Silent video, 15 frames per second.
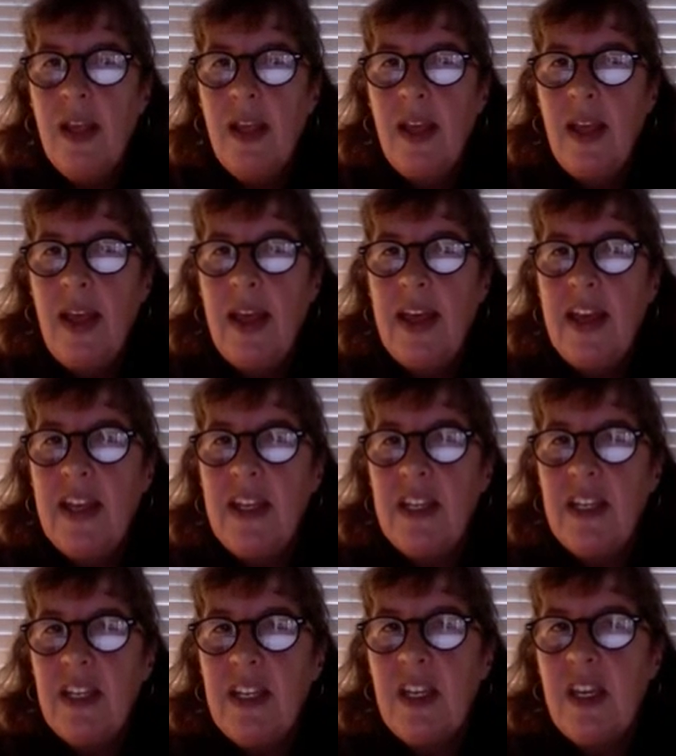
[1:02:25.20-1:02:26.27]

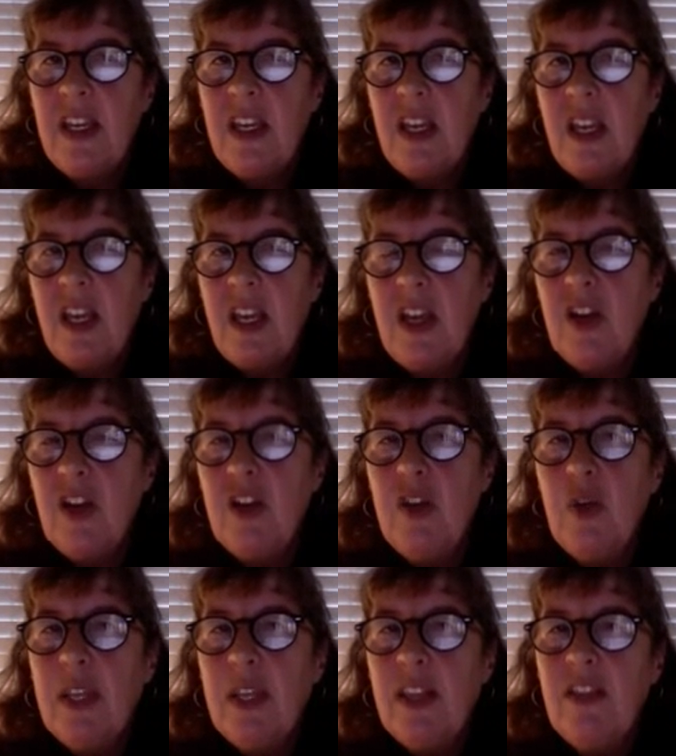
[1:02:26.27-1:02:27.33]
And here you
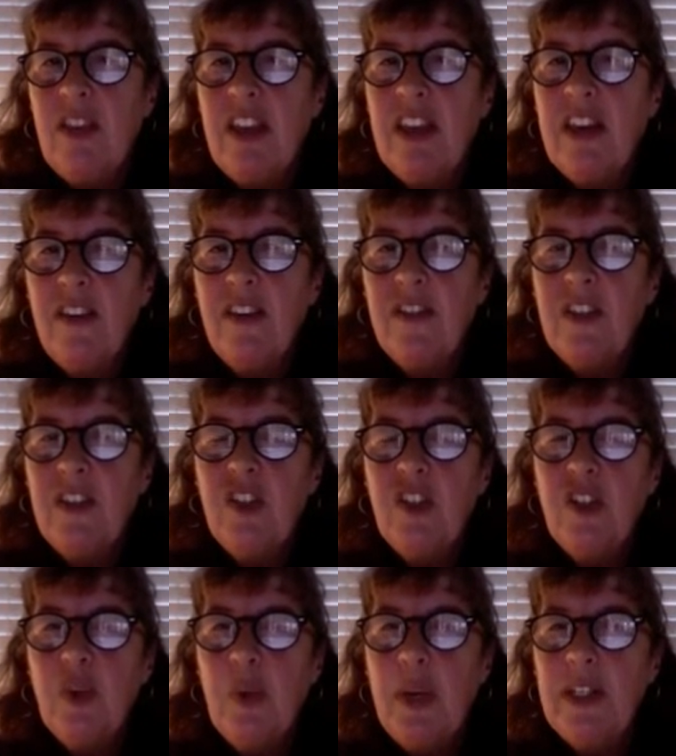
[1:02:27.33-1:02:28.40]
can think of a
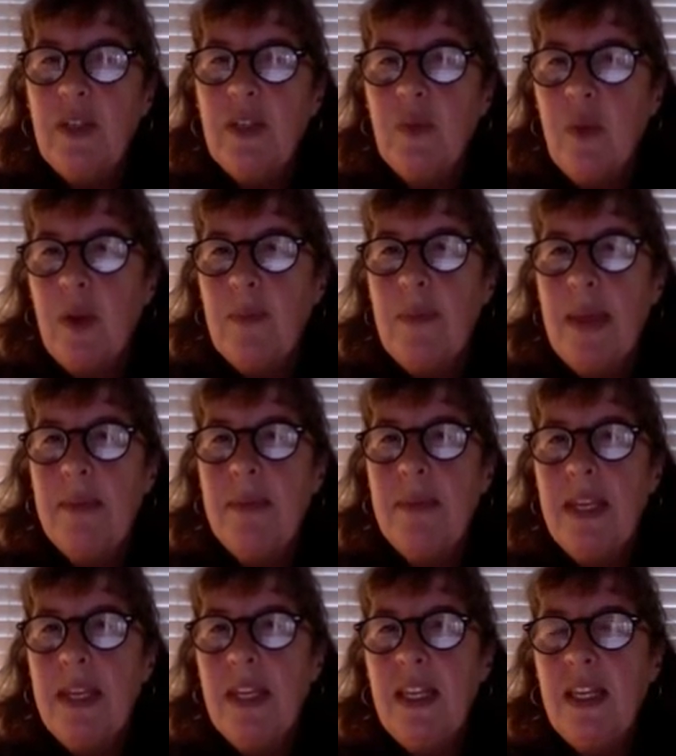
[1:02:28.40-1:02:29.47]
situation where
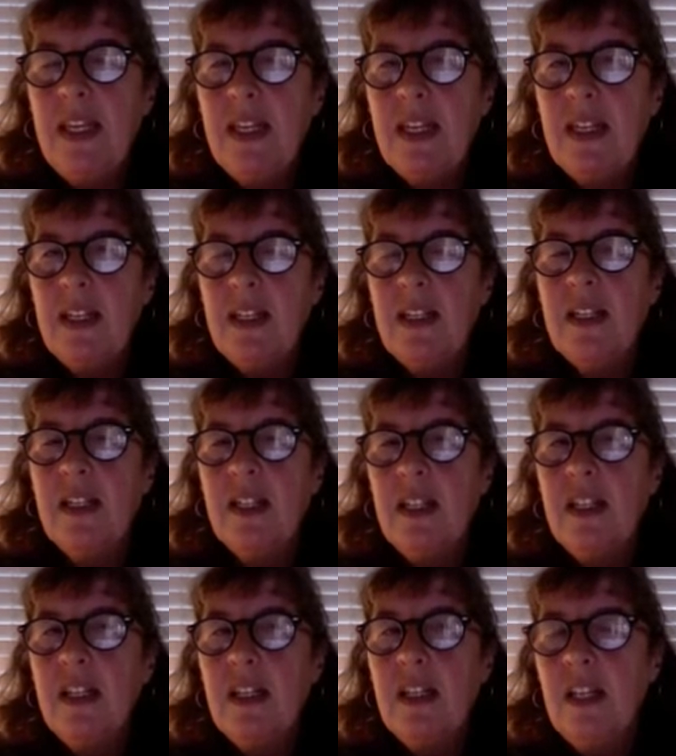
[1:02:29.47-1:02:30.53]
maybe,
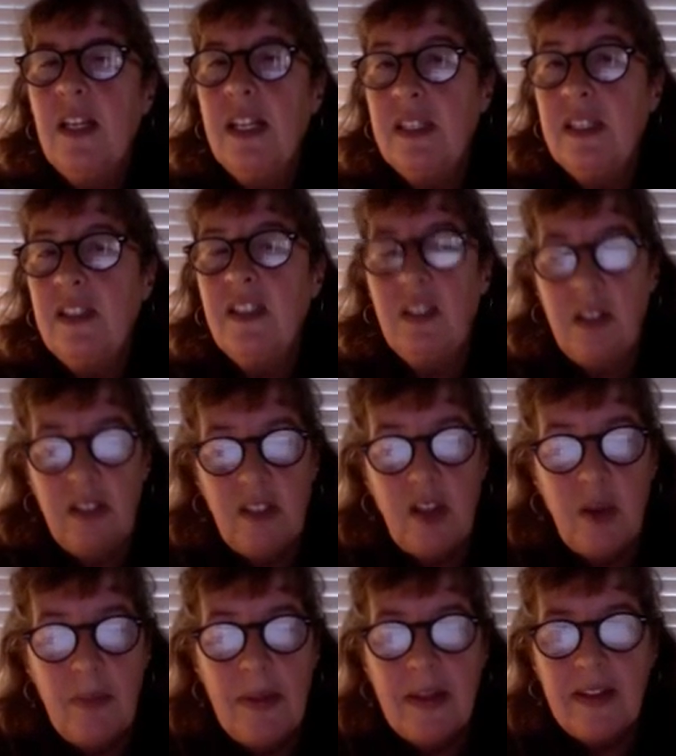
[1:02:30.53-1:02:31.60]
let's
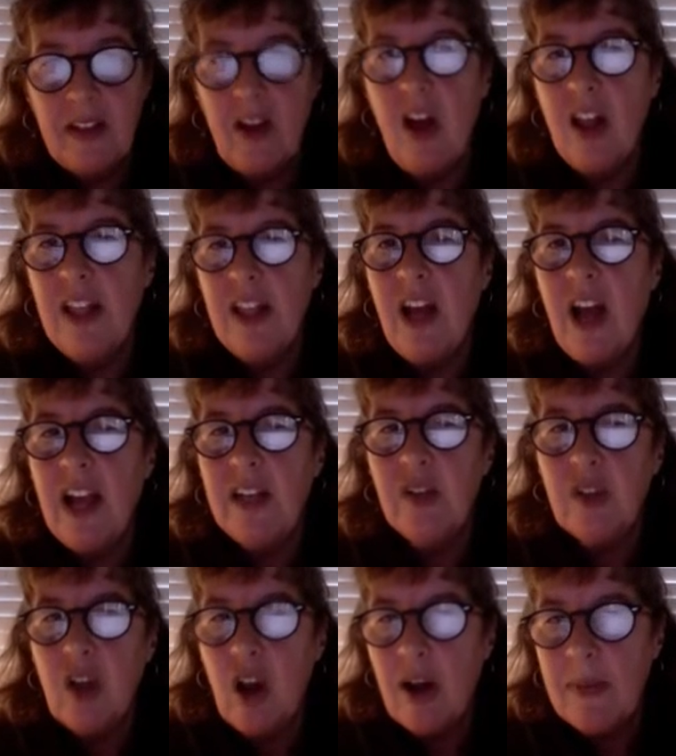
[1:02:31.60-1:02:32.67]
go call it a
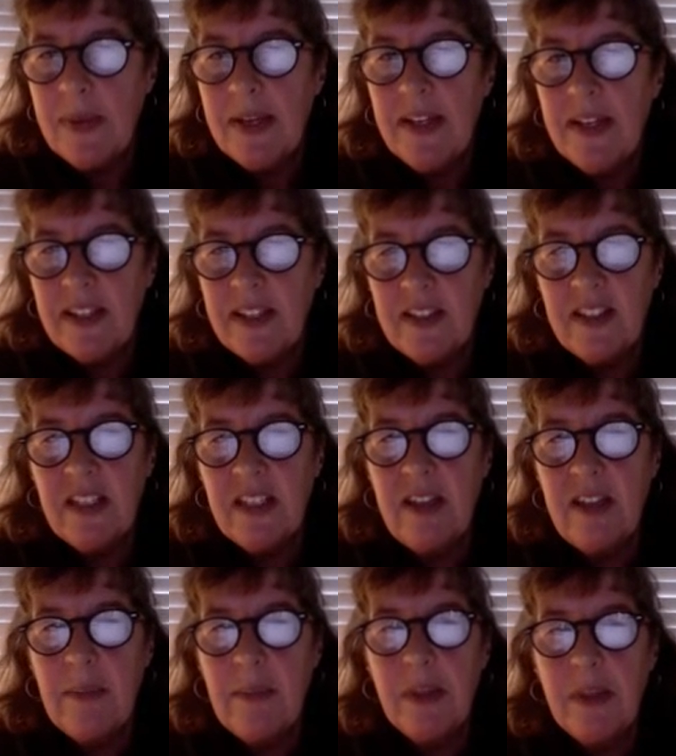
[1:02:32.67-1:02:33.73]
hydrocarbon. That's the
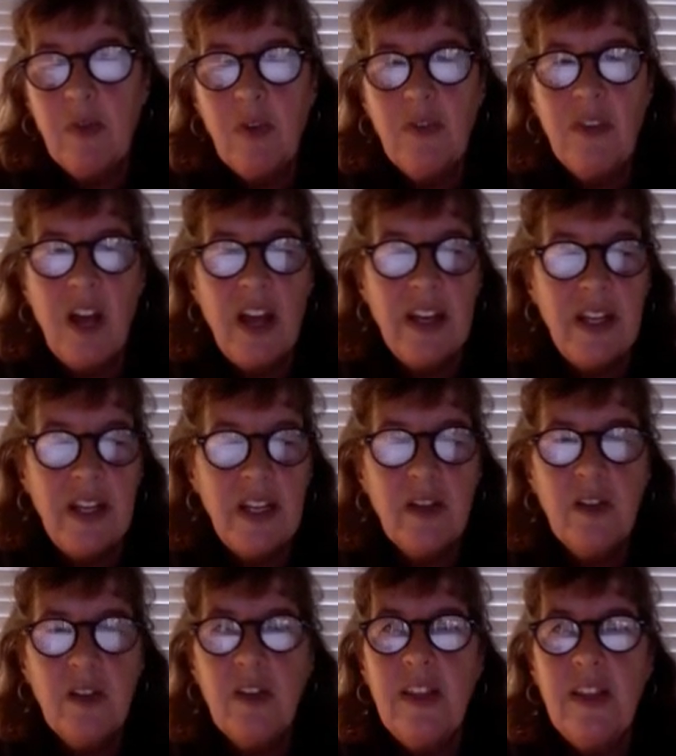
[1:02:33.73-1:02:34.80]
example that we've got here.
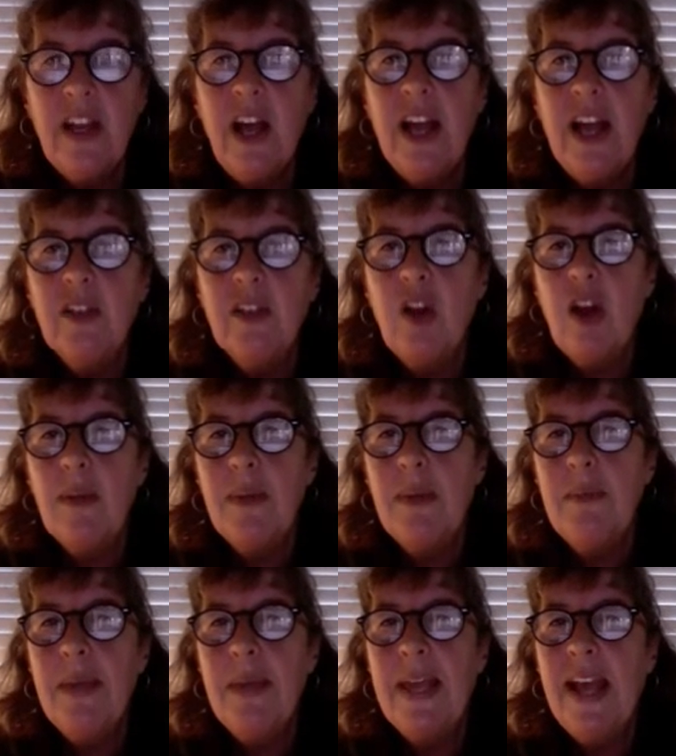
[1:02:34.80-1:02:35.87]
So that hydrocarbon
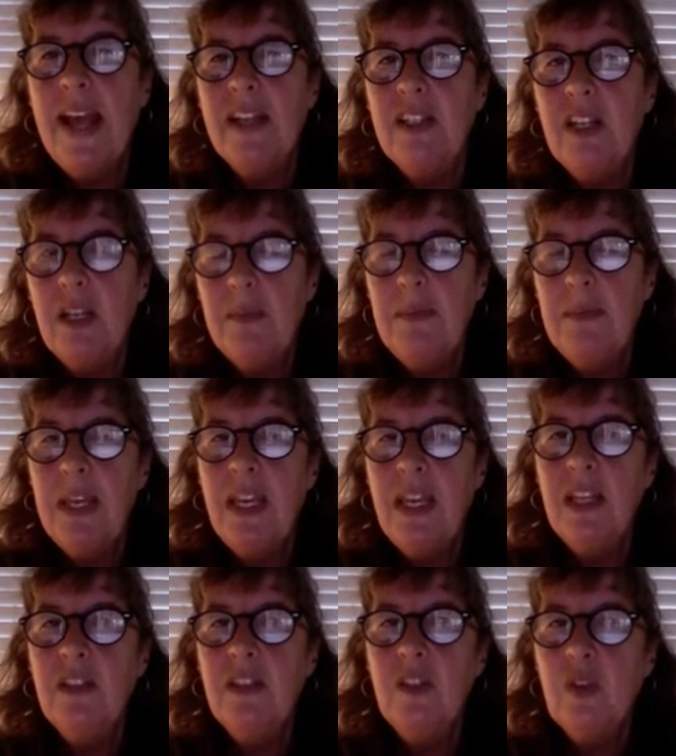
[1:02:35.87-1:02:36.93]
may actually be
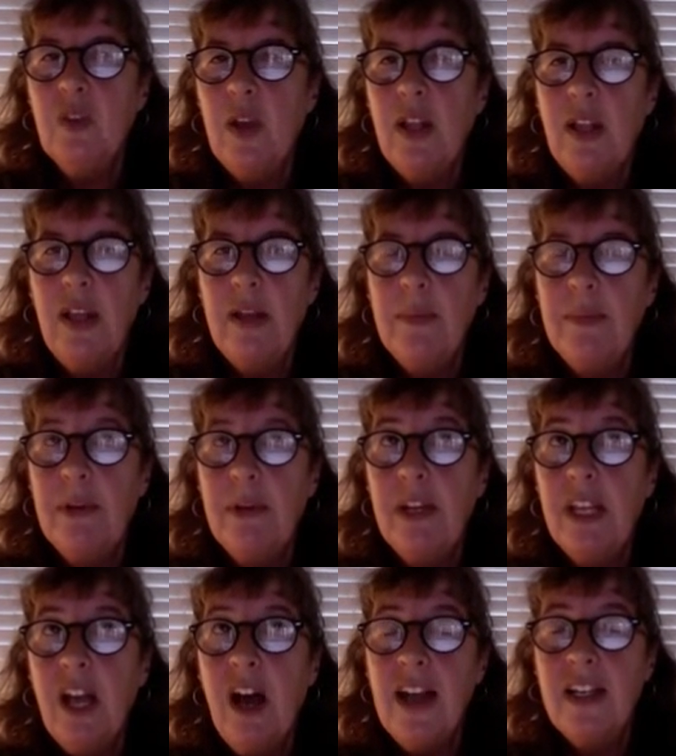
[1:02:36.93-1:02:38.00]
in the soil at a pretty
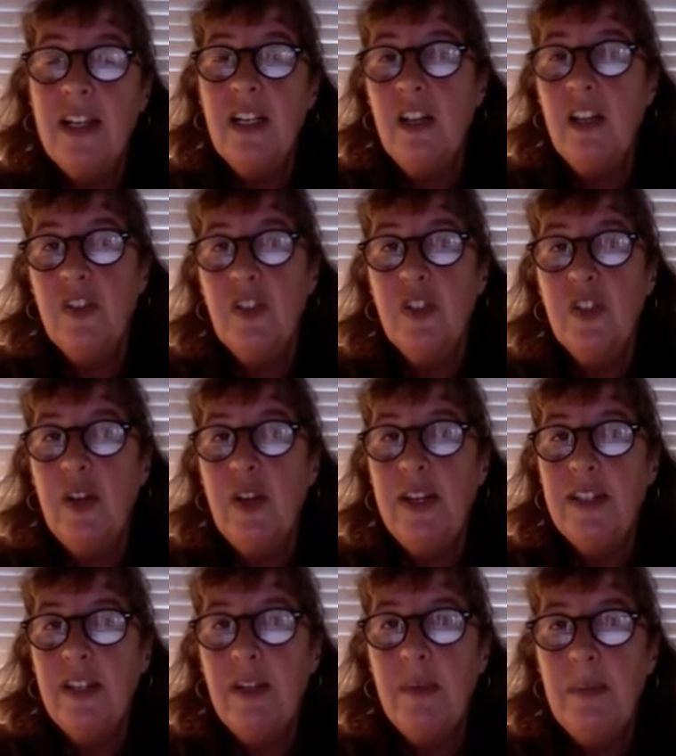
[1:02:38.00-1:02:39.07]
high
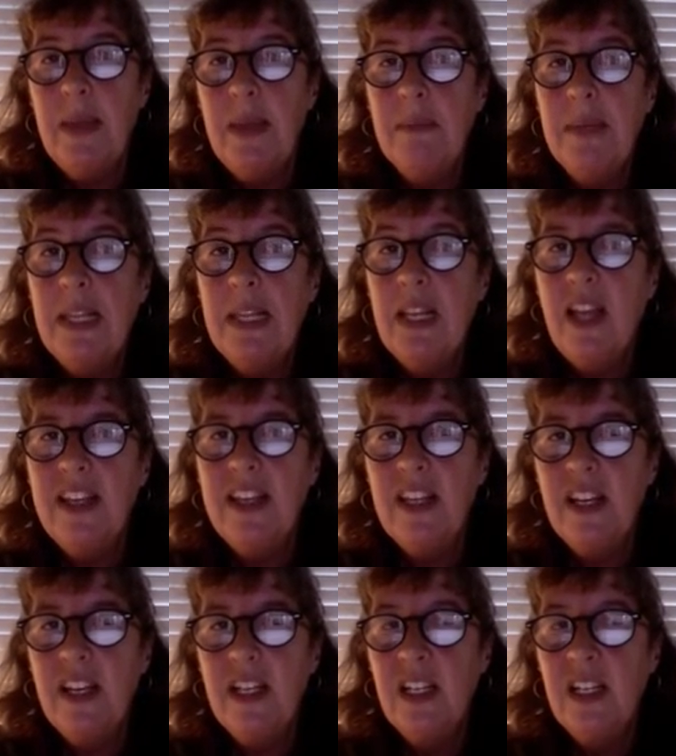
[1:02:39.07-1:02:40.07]
concentration. It may be like a